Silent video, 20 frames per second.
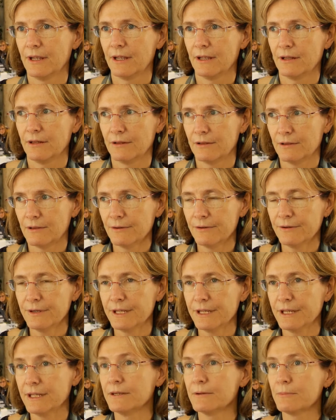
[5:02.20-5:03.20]
and
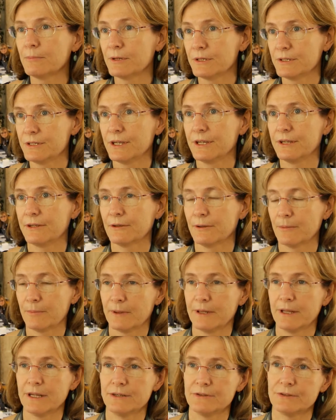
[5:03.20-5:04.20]
learning in a particular
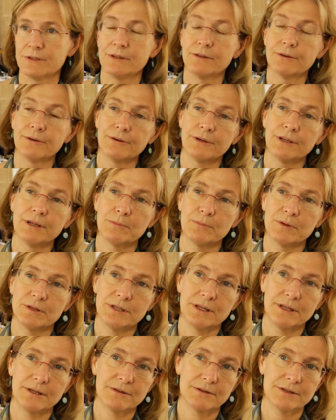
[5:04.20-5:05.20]
place and learning a
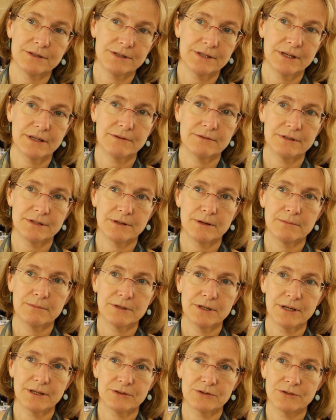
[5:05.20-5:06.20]
particular set of
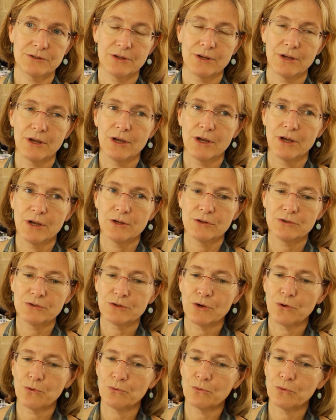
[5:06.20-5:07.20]
subjects.
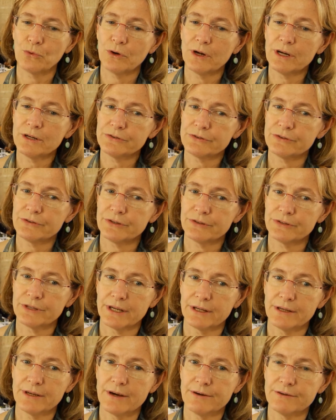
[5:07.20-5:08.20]
So for us, the
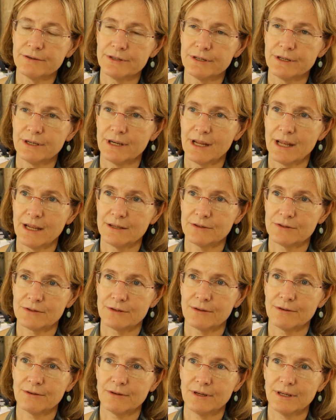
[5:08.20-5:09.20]

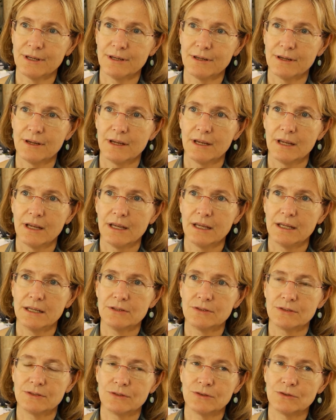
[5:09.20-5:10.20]
technology-enhanced learning
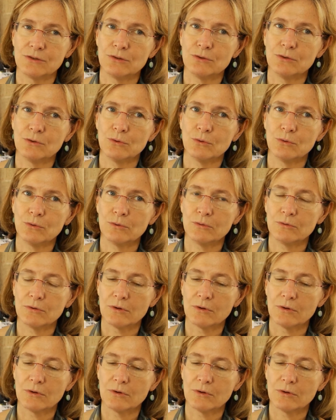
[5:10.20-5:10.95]
is to